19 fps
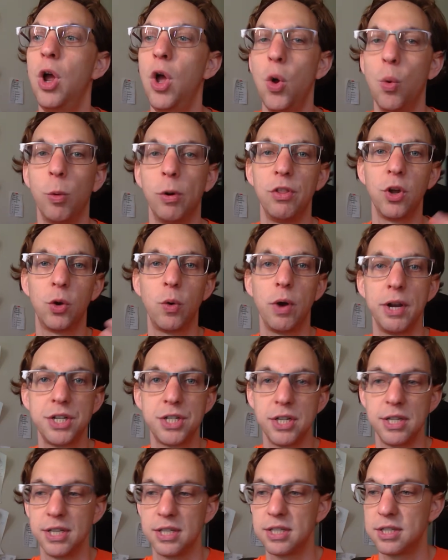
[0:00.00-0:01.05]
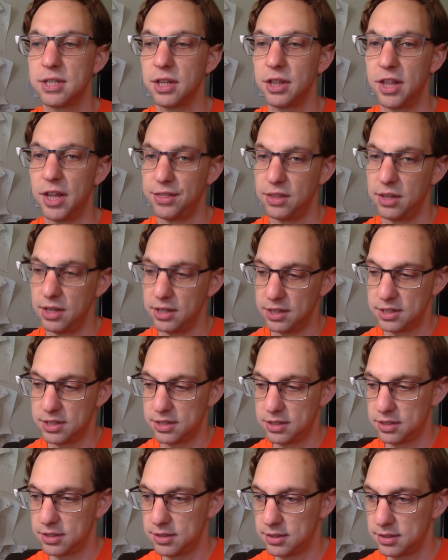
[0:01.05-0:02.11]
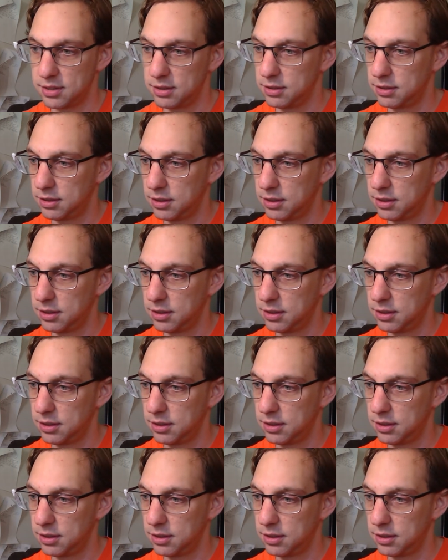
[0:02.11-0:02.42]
one of the questions that this